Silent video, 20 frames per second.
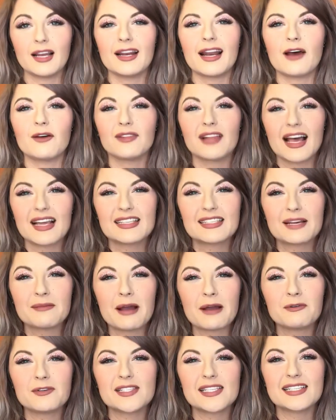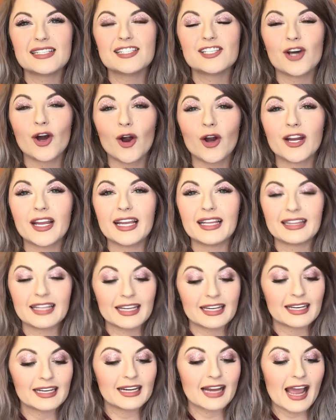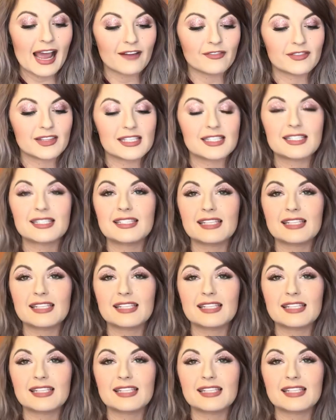Now last time I was in Target they didn't have this